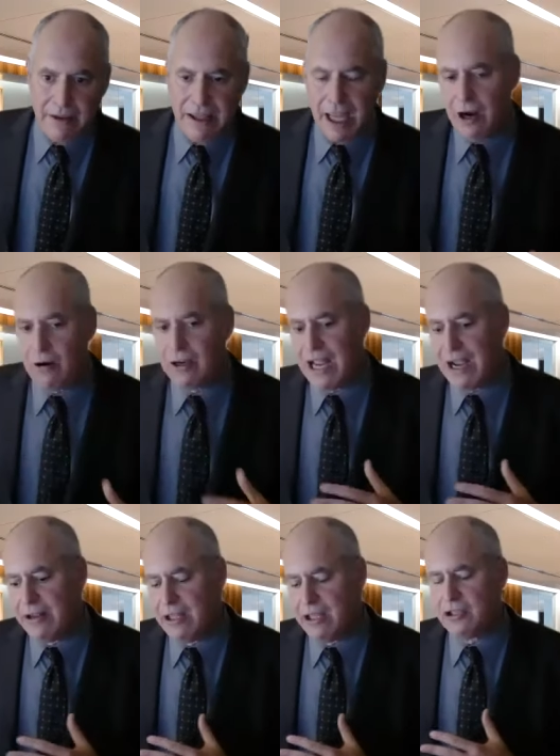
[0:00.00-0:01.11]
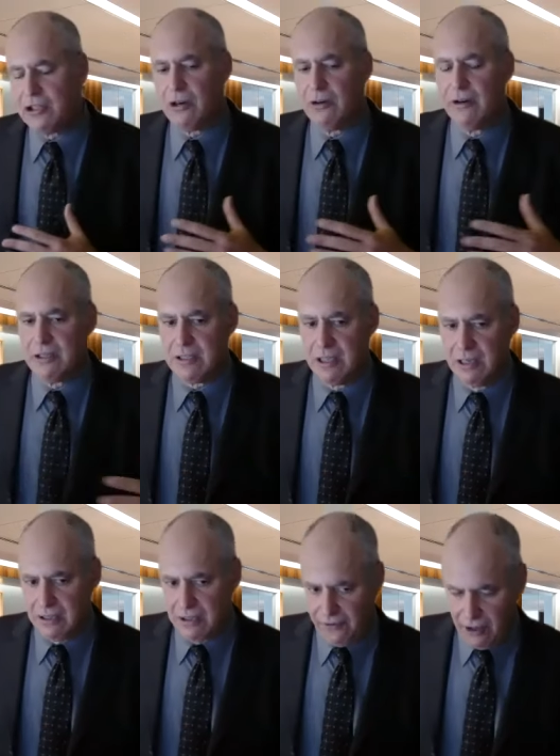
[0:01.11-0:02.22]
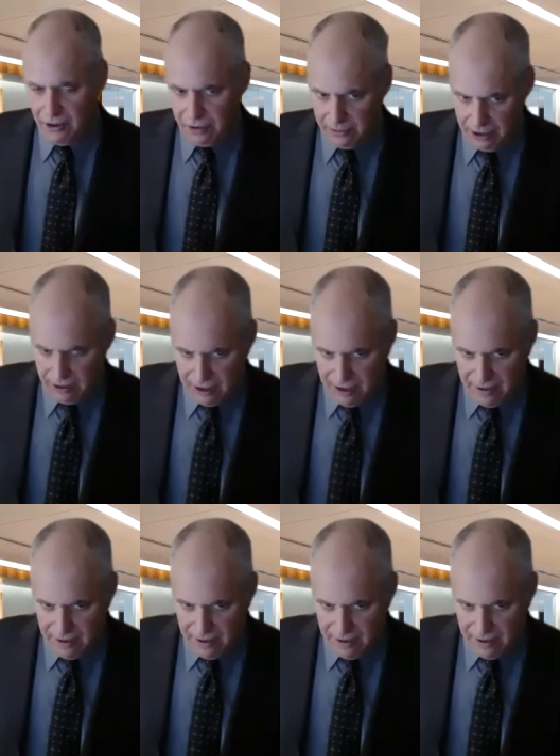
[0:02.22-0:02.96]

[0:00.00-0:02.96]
but they are allowing the insurance to flow through.